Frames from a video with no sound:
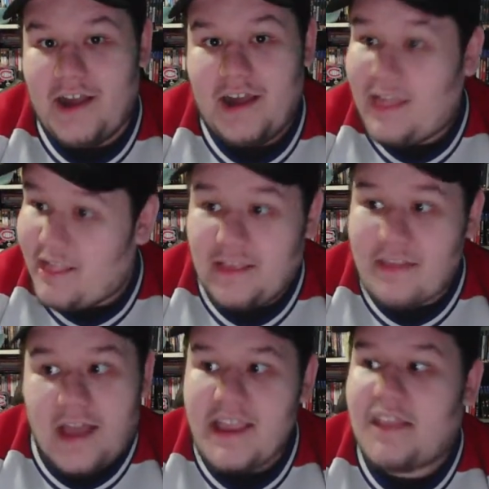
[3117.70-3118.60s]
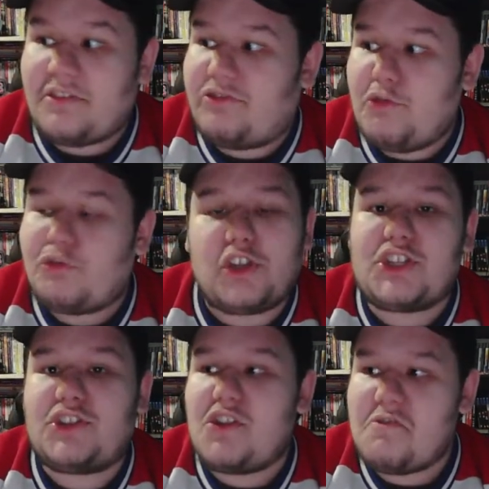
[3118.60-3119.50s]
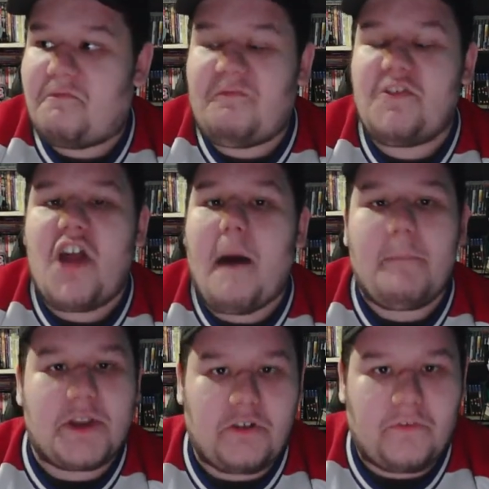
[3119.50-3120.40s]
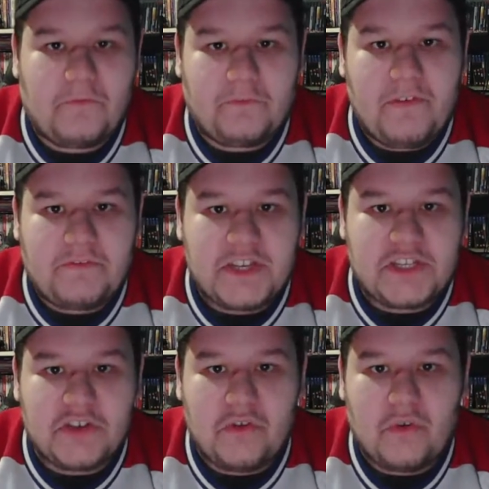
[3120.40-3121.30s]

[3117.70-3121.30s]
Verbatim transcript: Like, dude looks phenomenal for 52.